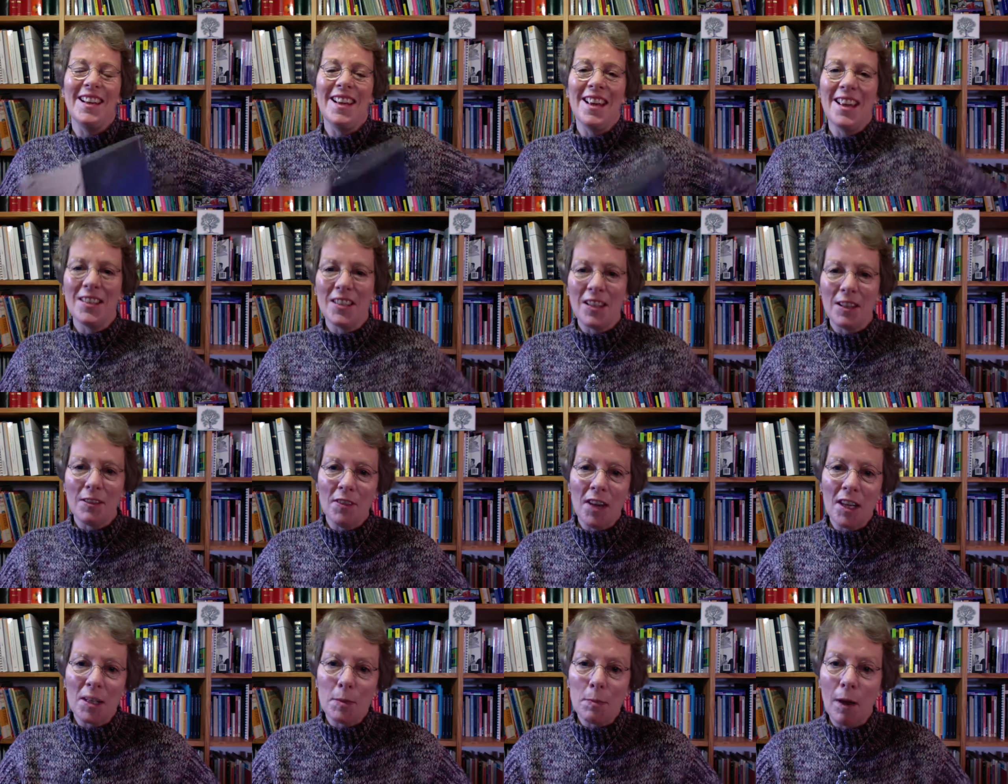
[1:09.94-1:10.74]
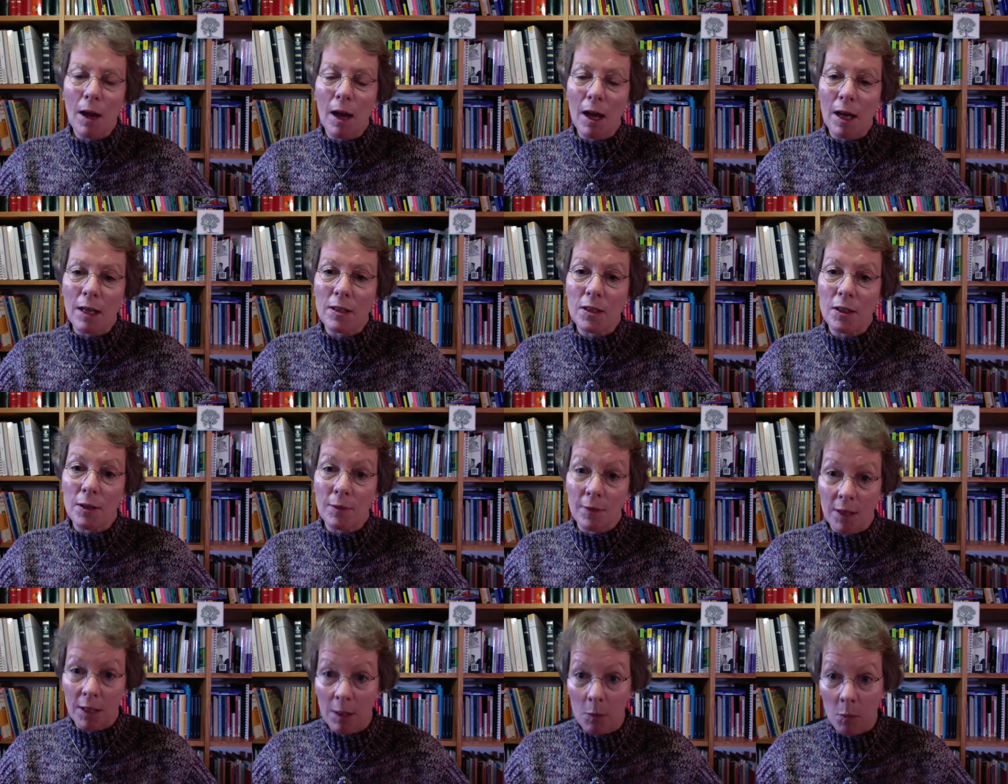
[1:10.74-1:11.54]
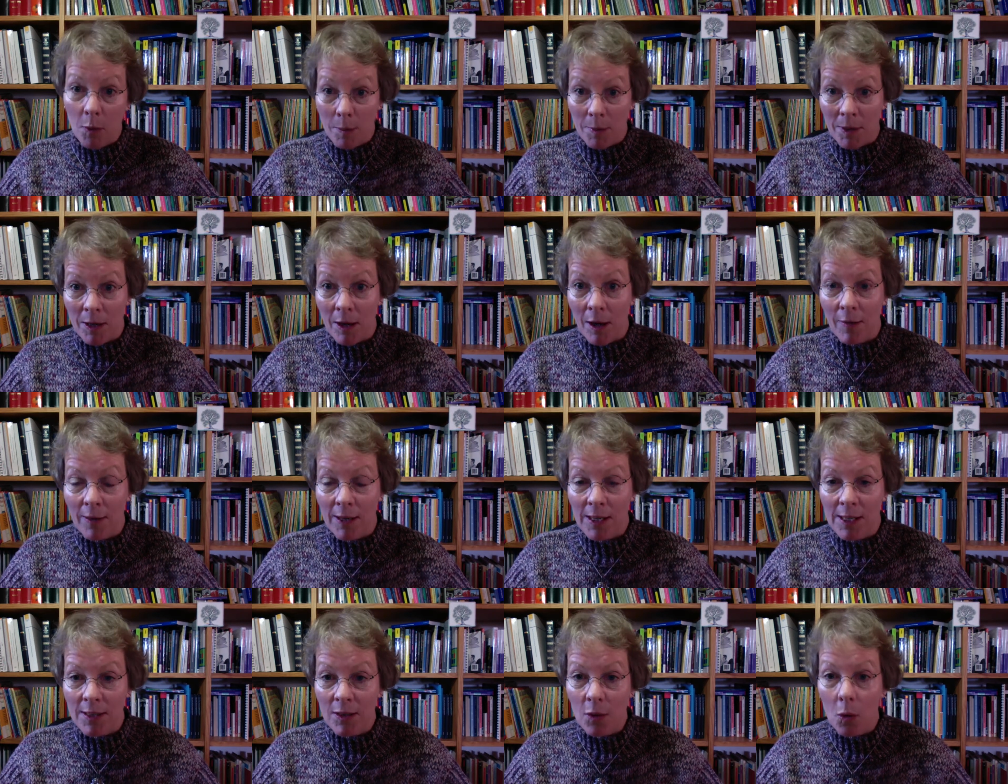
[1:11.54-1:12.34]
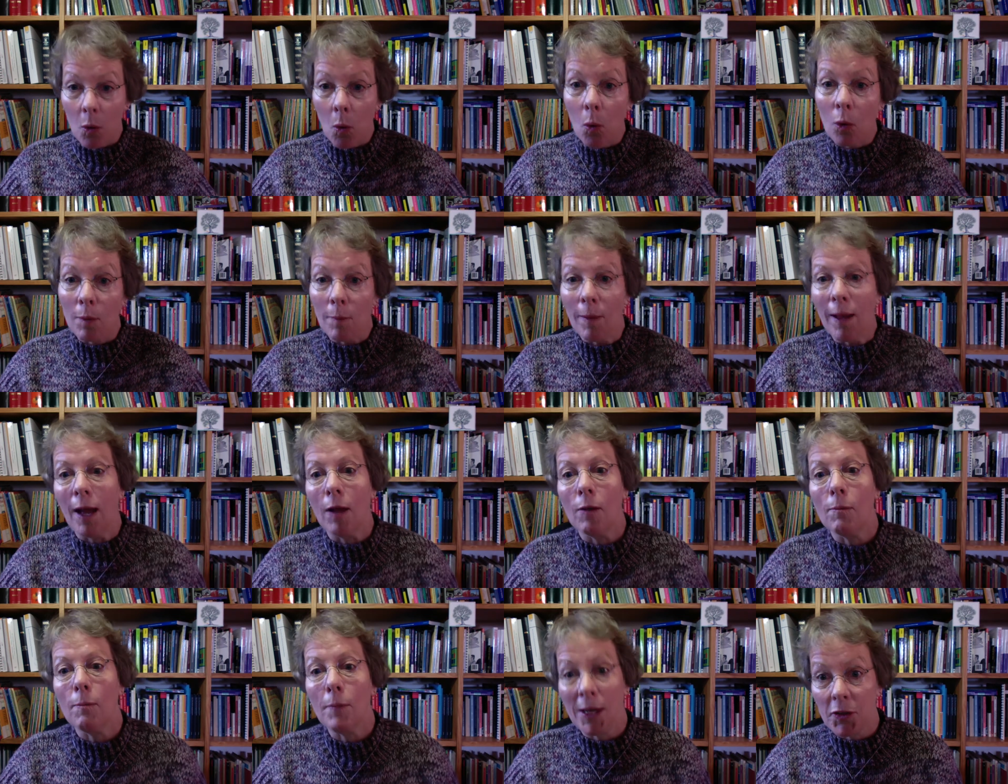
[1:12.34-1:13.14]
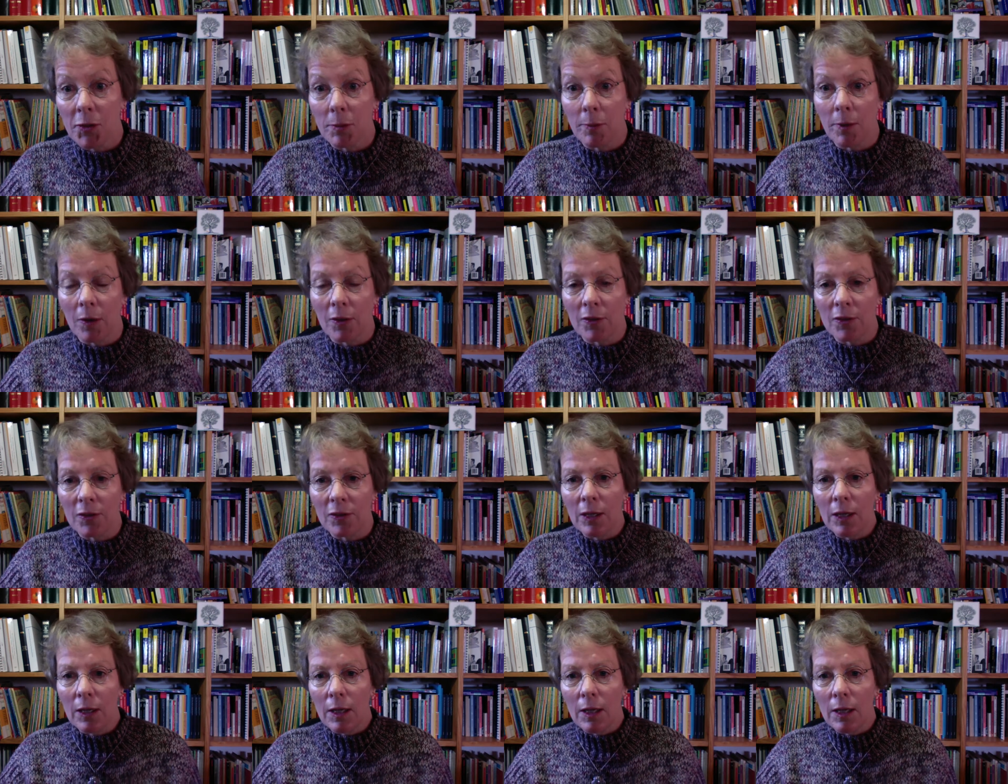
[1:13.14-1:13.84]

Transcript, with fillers: So the first part of the webinar is all about picture books.